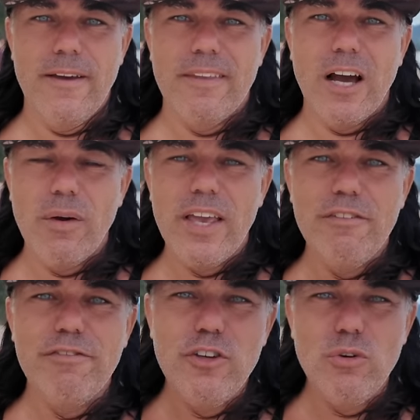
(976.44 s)
Now,
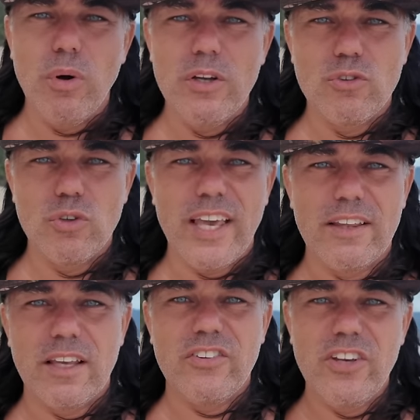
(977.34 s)
if you want to
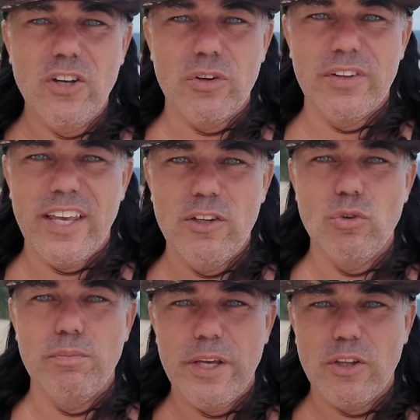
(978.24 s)
get the children
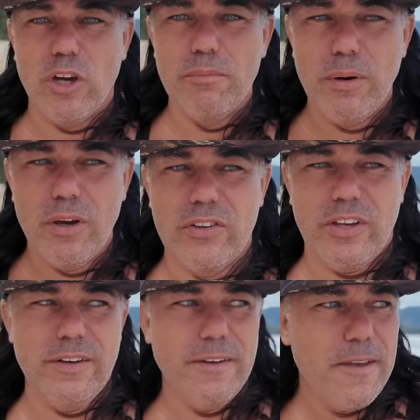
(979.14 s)
into Bitcoin
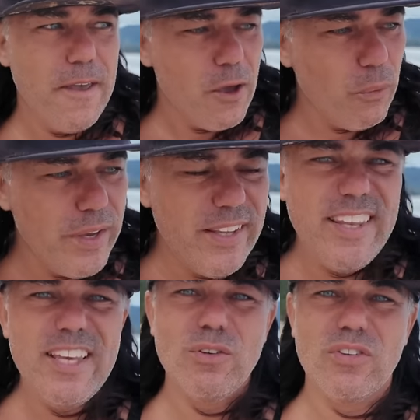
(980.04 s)
blockchain, we
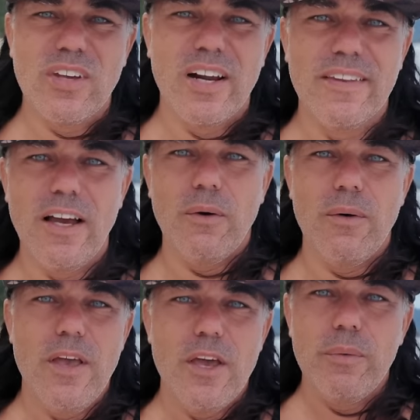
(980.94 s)
need to start now.
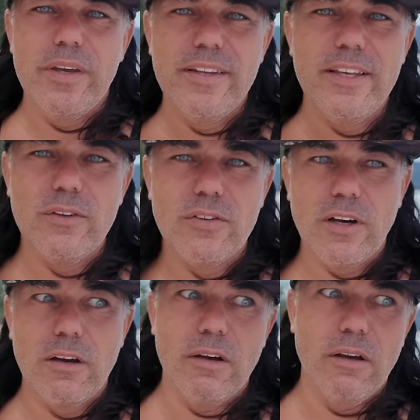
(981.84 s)
We need to
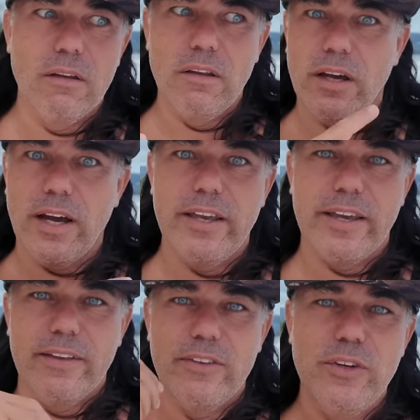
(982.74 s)
start, uh, I
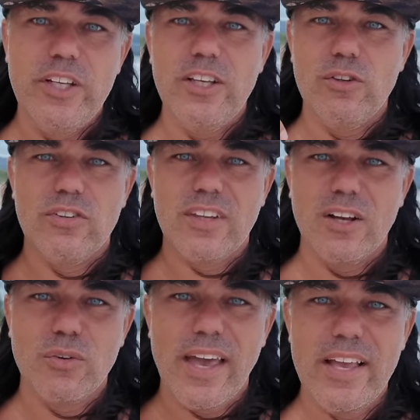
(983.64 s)
again, we need to
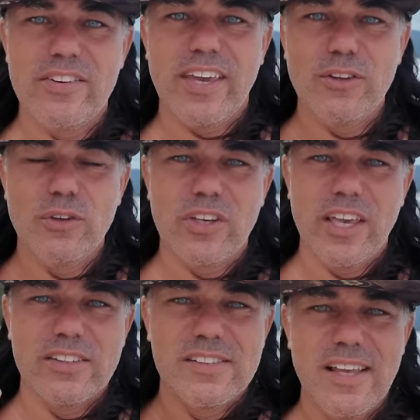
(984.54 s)
start to educate those
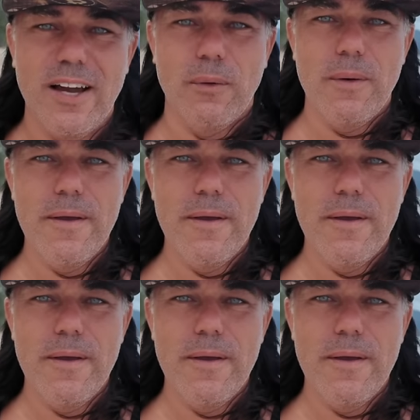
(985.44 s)
kids now.